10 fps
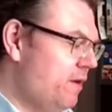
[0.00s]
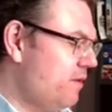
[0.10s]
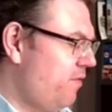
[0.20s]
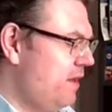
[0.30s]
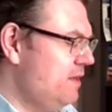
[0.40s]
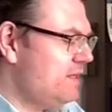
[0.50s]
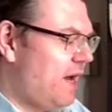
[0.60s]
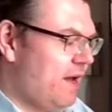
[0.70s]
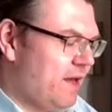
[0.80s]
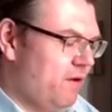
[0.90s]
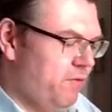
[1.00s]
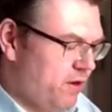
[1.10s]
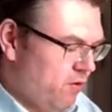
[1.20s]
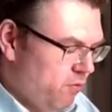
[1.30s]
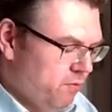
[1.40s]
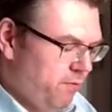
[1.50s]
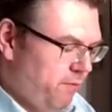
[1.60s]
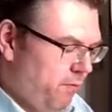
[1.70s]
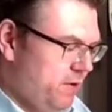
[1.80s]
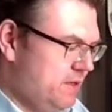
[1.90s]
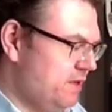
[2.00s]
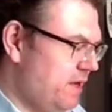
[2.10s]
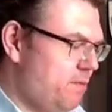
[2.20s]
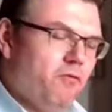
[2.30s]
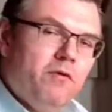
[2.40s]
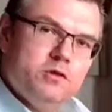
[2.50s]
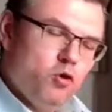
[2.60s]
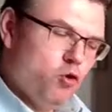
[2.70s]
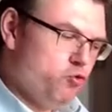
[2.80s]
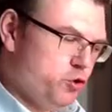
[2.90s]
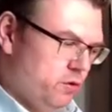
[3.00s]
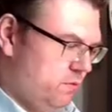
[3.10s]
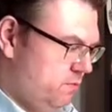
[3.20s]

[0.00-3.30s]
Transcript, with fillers: things I can record with a reasonable resolution.